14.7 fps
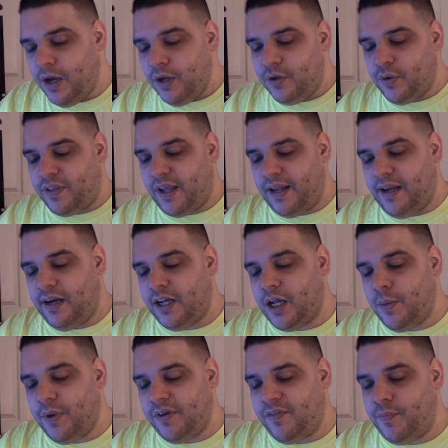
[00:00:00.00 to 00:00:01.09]
North Carolina
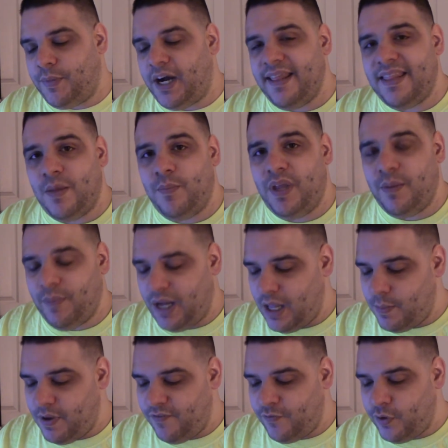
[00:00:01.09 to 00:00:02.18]
coming up behind. They beat
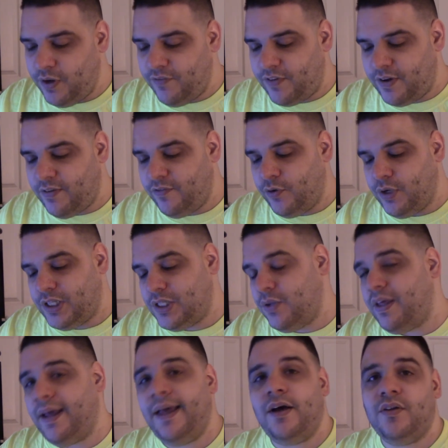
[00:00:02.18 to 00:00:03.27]
Miami 45 to 42.
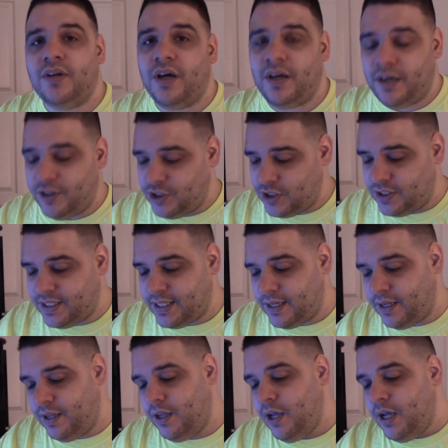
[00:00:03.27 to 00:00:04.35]
They held on, I should
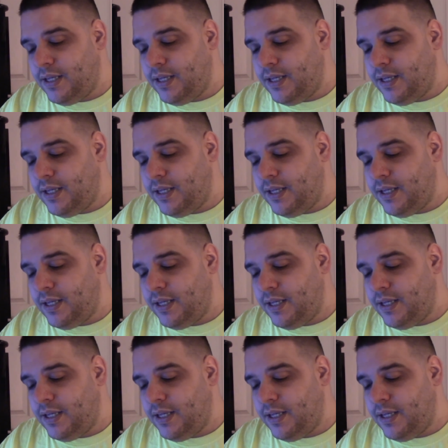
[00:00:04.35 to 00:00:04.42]
say.